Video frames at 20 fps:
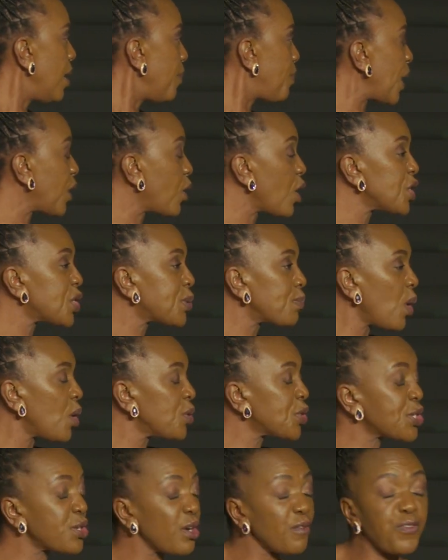Because
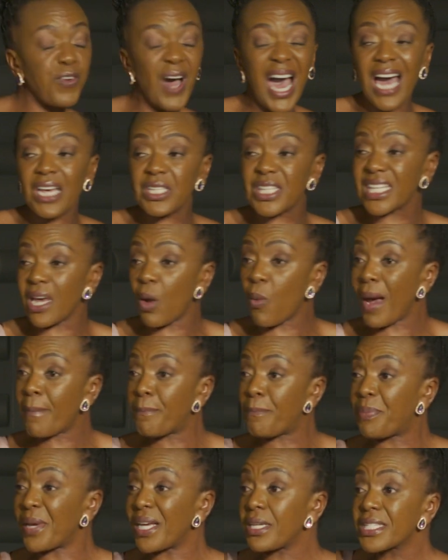most of us, our
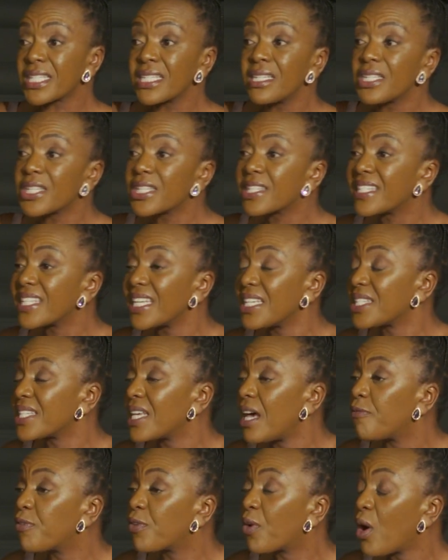businesses
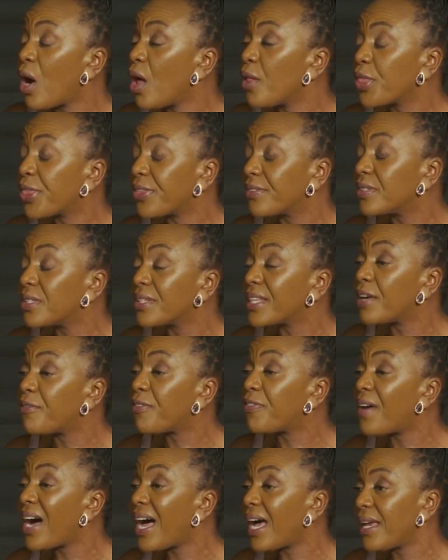have gone through the
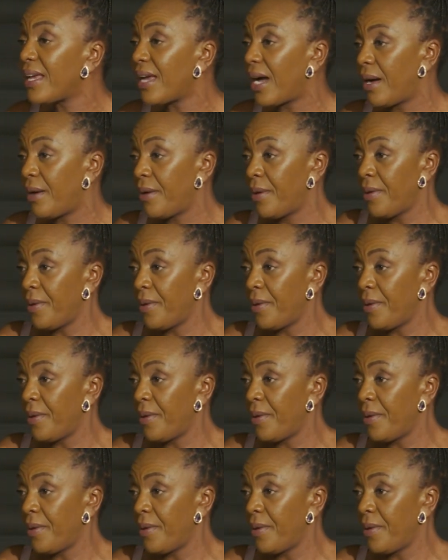fire.